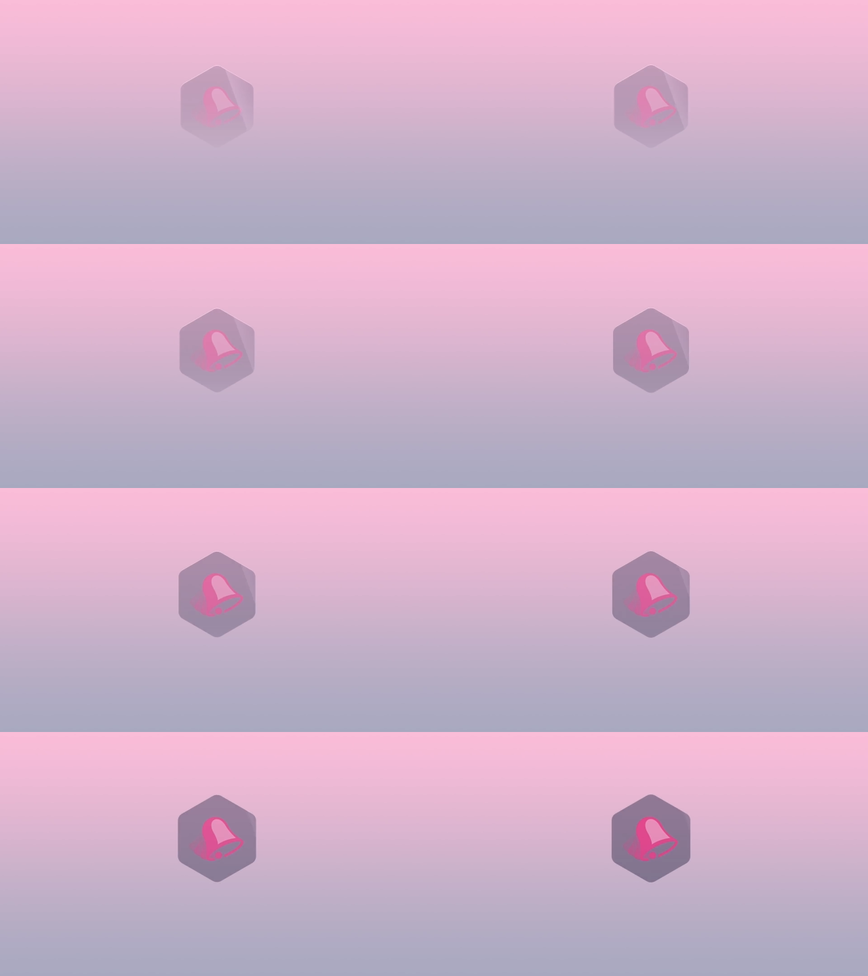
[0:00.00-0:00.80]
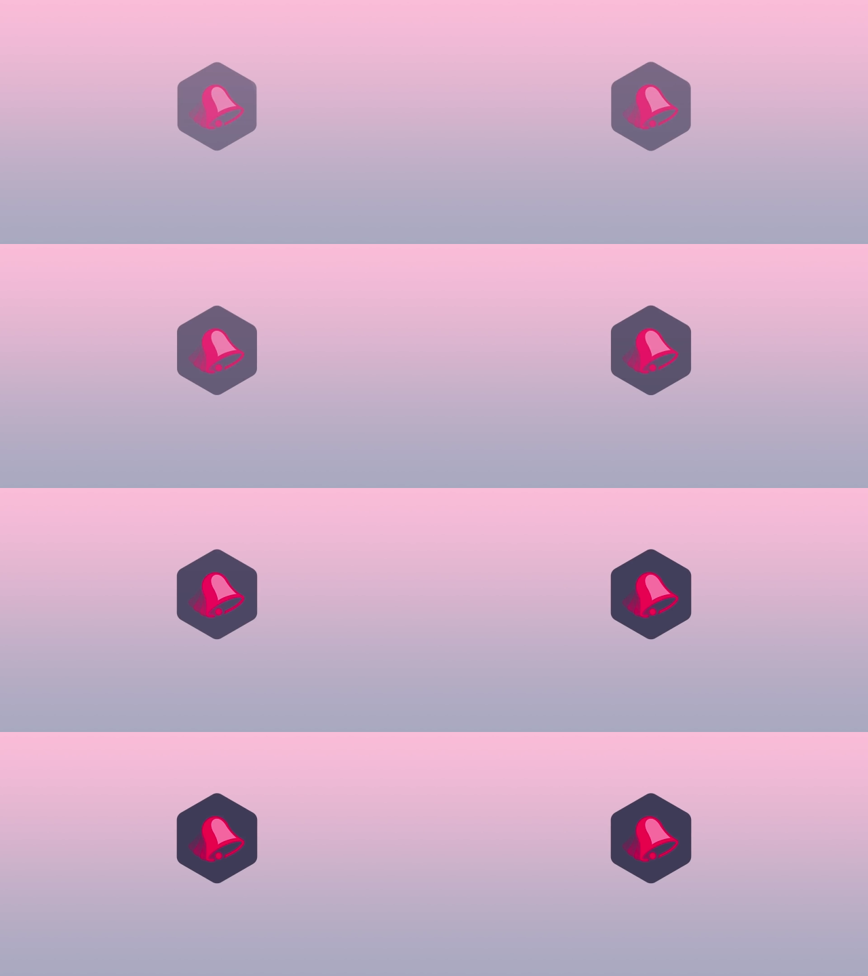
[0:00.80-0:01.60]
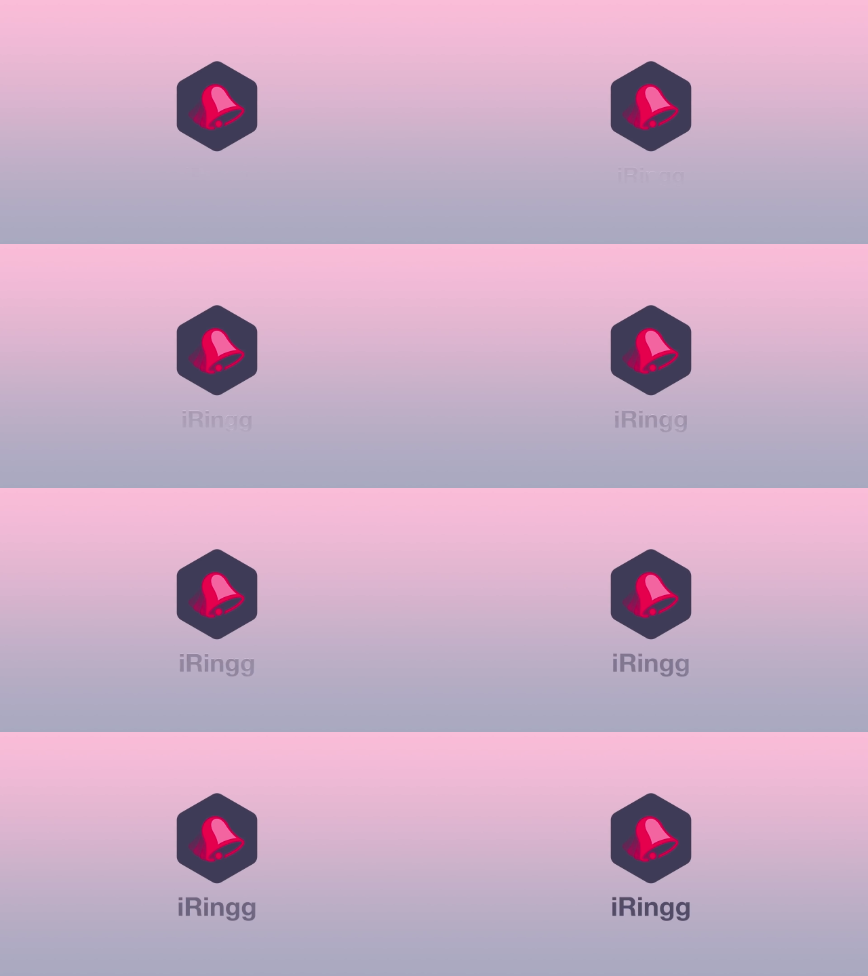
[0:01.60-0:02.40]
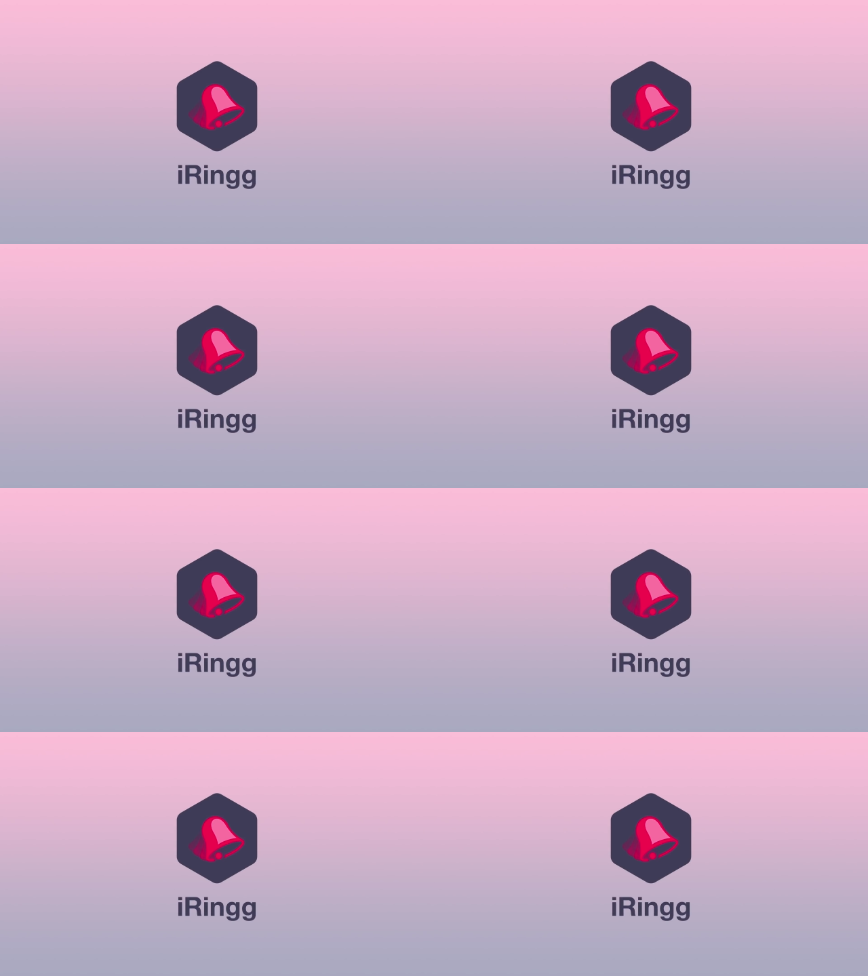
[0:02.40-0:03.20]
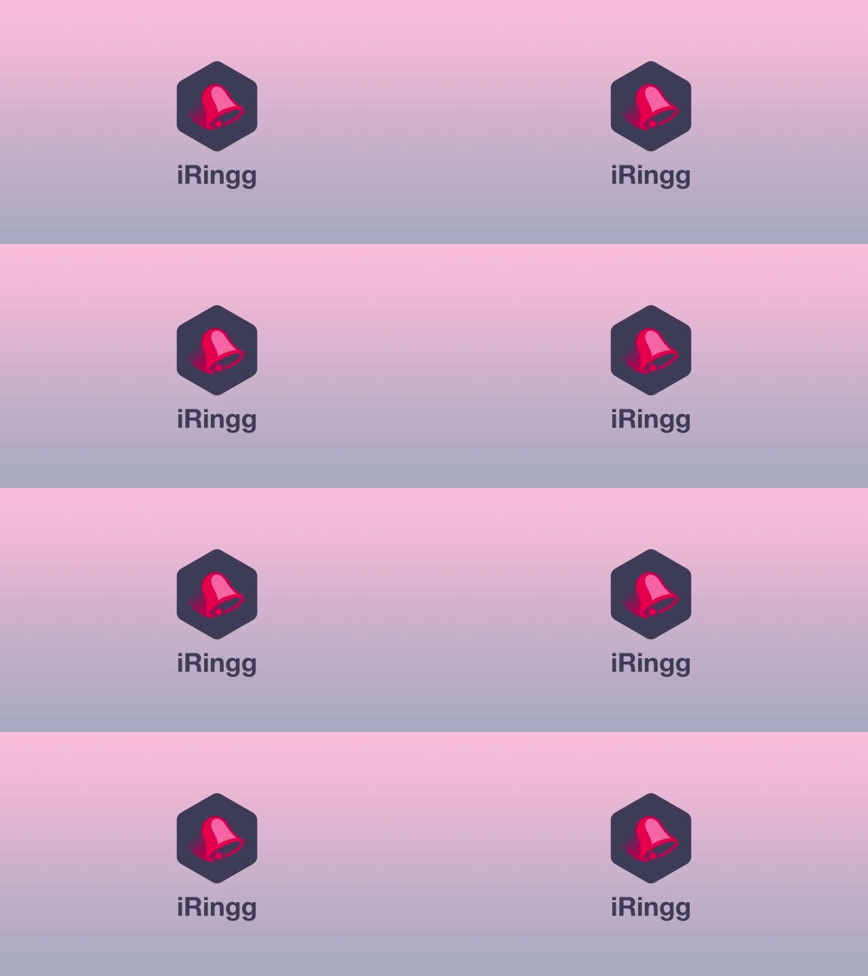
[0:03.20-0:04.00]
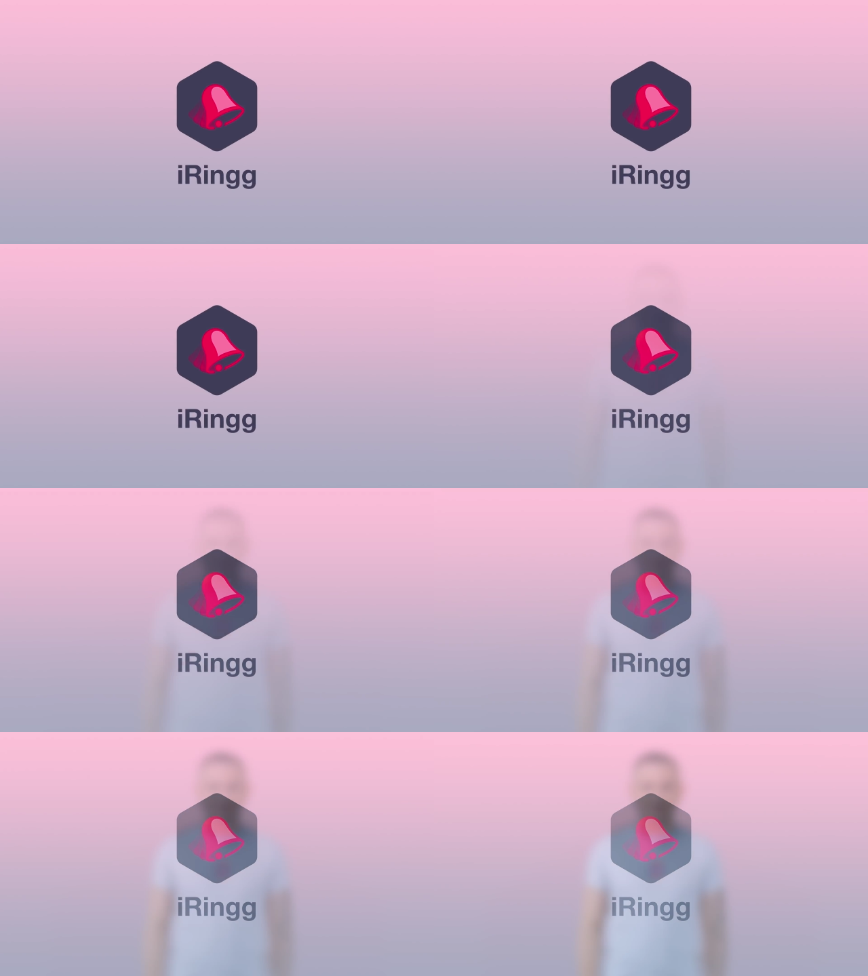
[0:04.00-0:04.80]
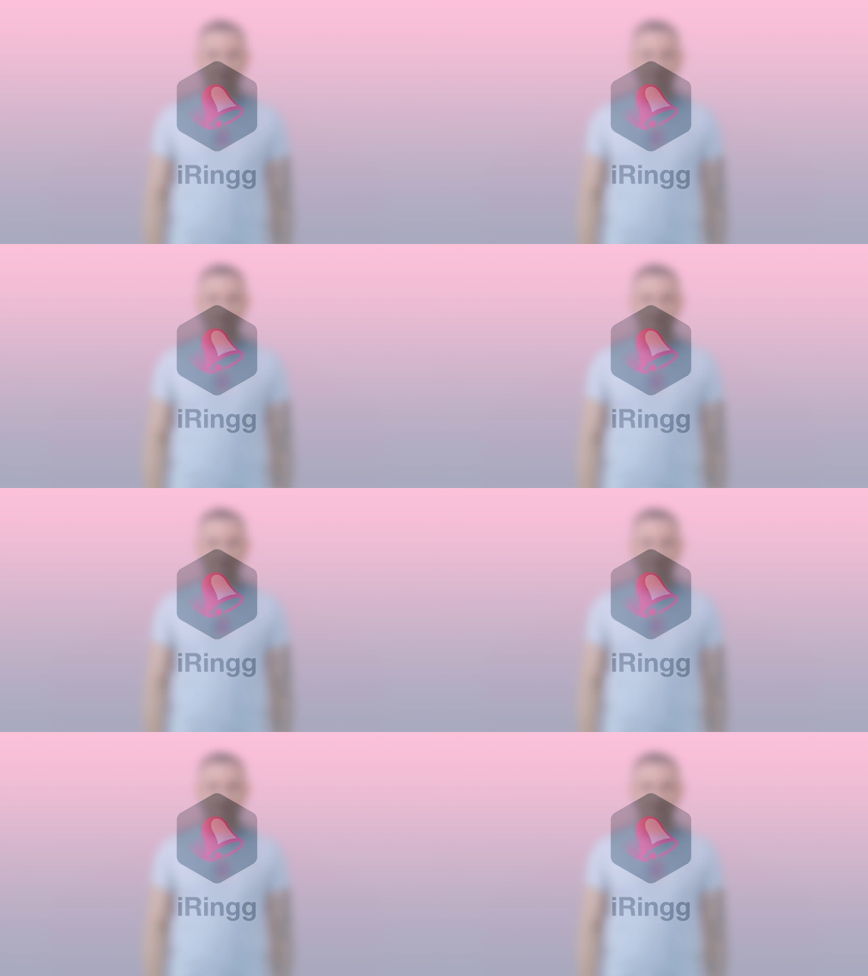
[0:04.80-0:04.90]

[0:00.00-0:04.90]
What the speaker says: [unreadable: no face in view]